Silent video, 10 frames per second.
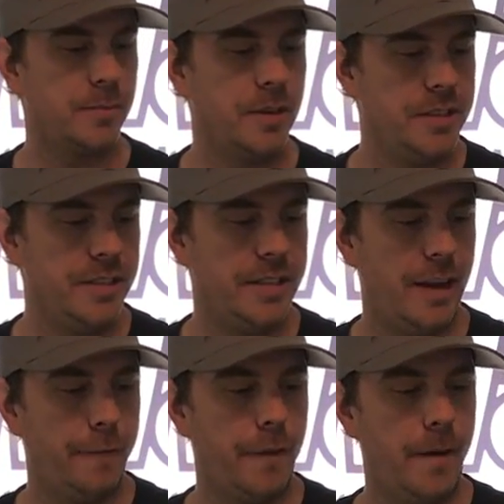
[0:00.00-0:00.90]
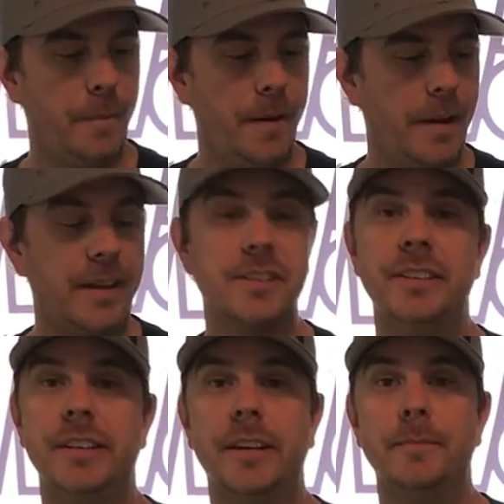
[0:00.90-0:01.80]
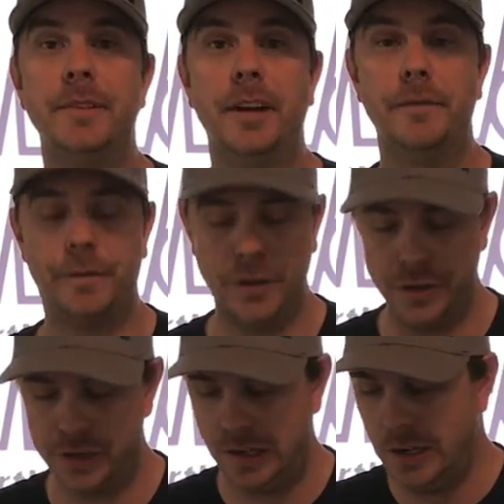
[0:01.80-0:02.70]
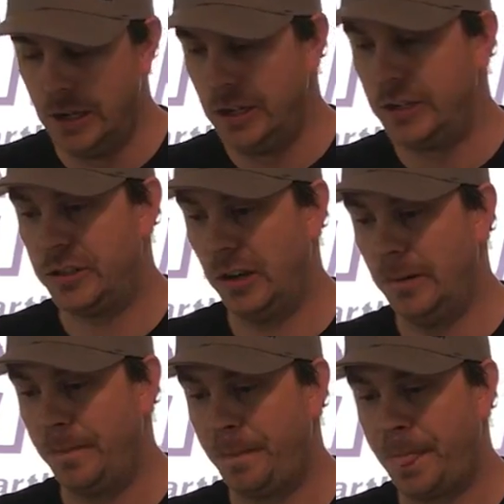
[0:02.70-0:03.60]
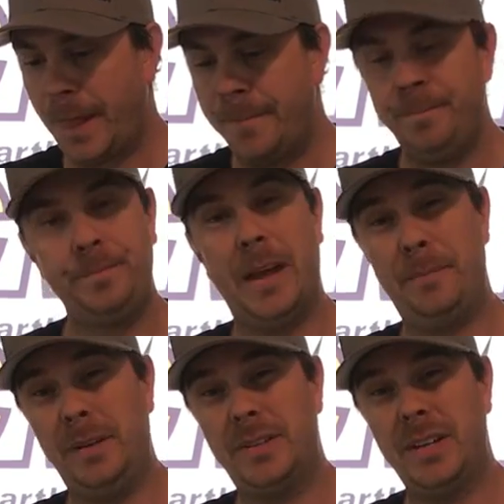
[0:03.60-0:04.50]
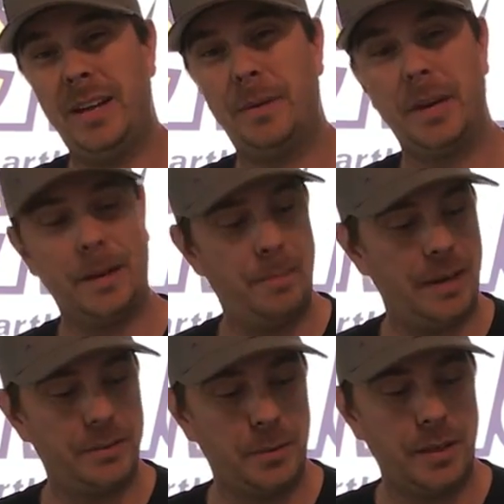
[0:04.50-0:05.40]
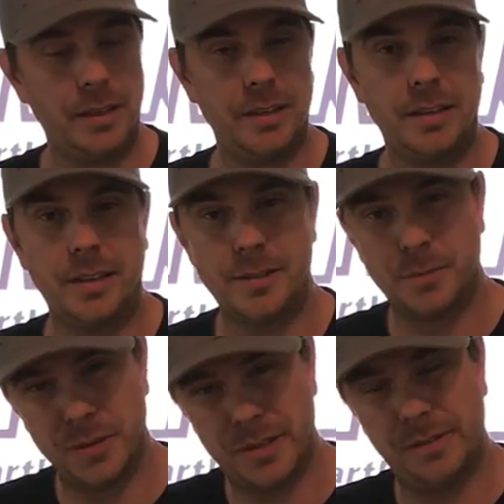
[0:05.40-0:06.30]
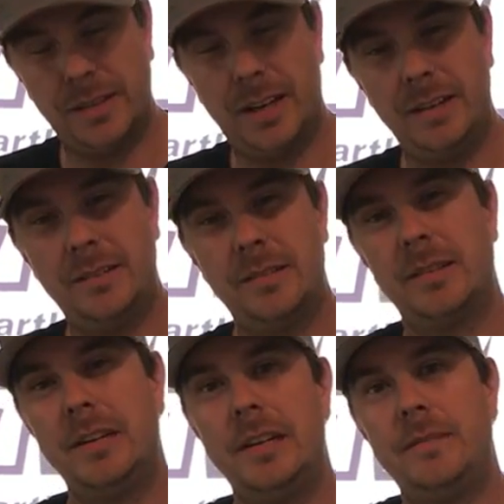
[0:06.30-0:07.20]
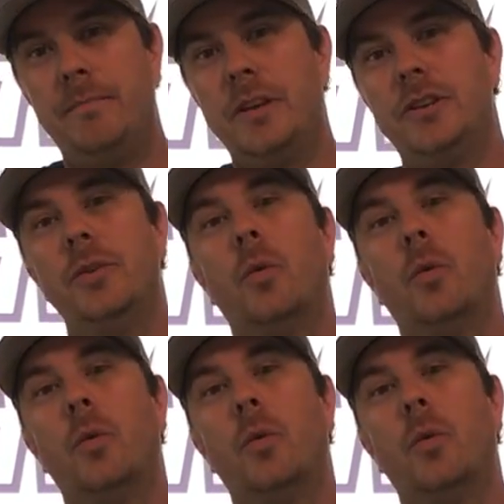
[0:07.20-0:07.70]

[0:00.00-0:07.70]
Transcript: some RCs and have fun, but I guess I need to get them done first. So that being said, I'm going to get back to work, get some more stuff done. Make